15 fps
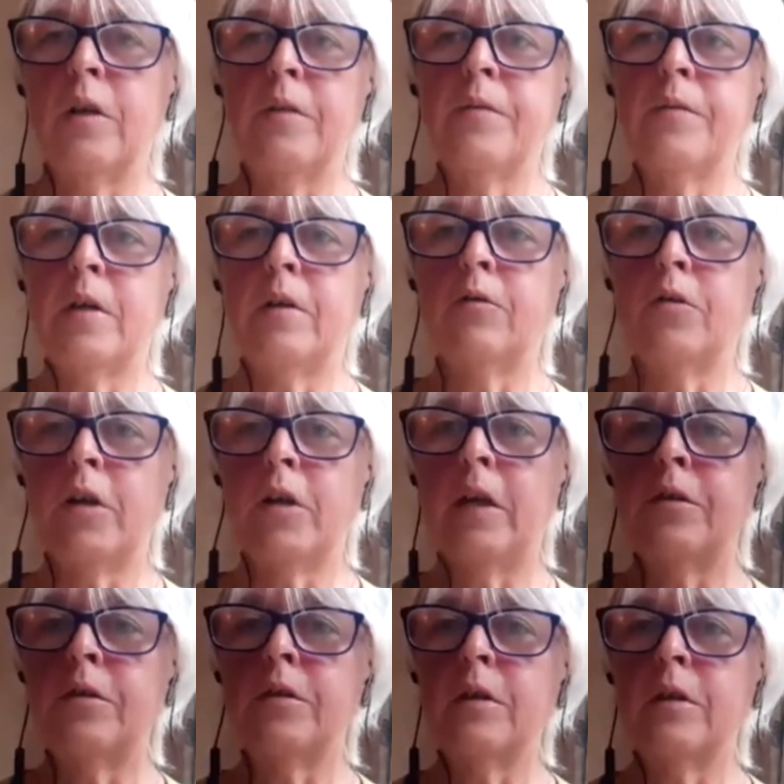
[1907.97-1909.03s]
and lifestyle
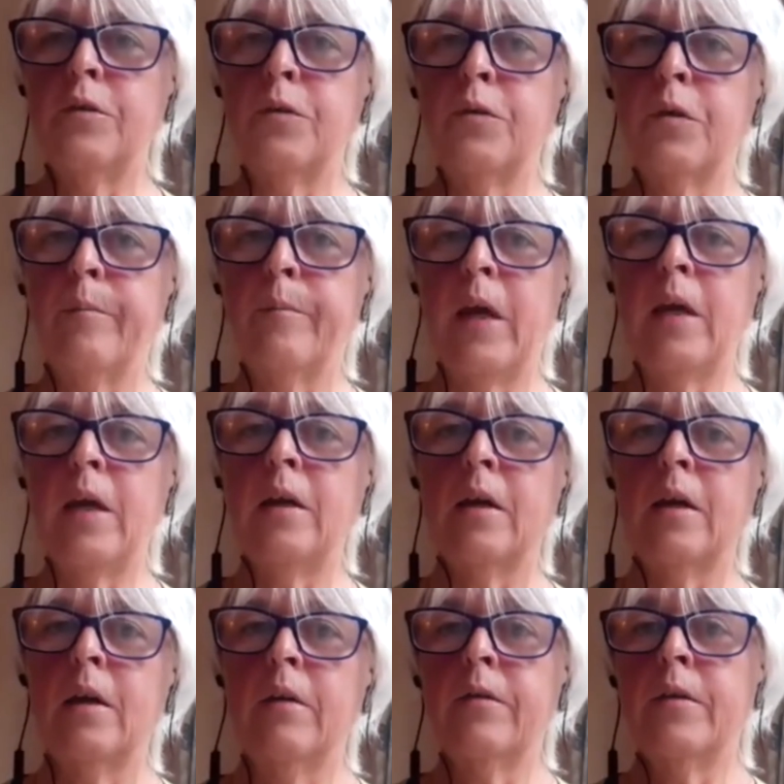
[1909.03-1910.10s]
changes that you can make
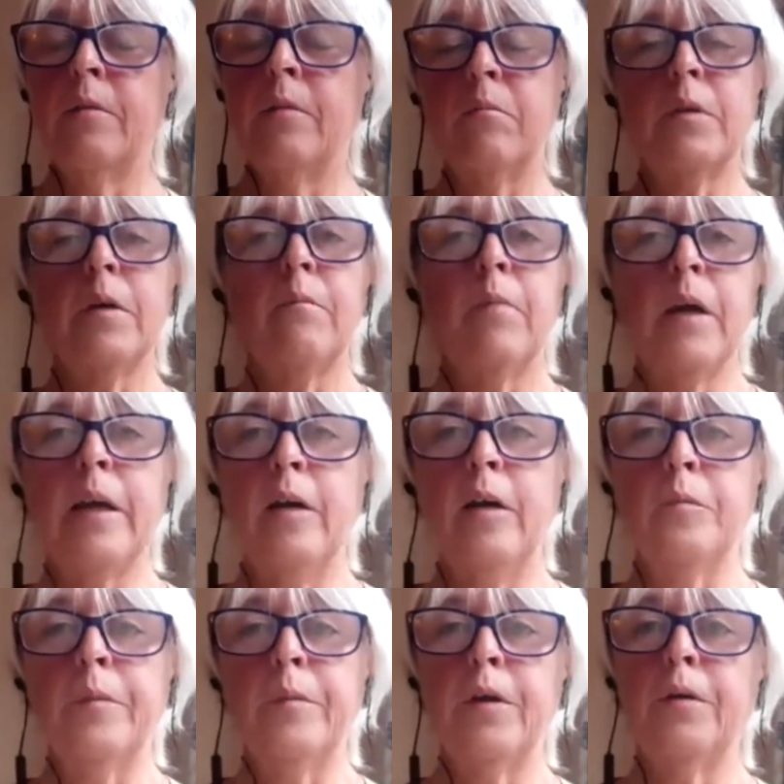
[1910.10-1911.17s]
that might
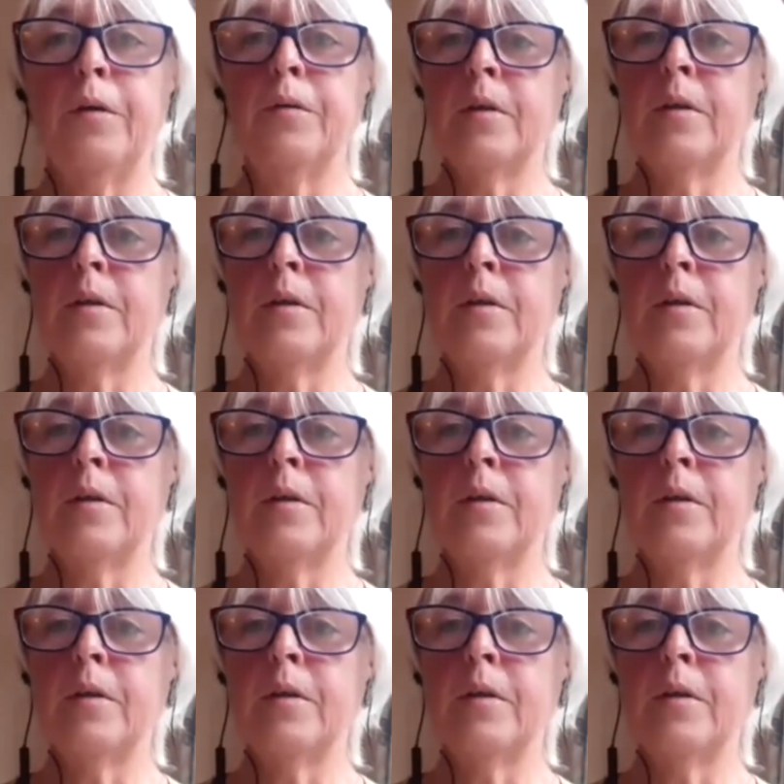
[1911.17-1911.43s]
help you.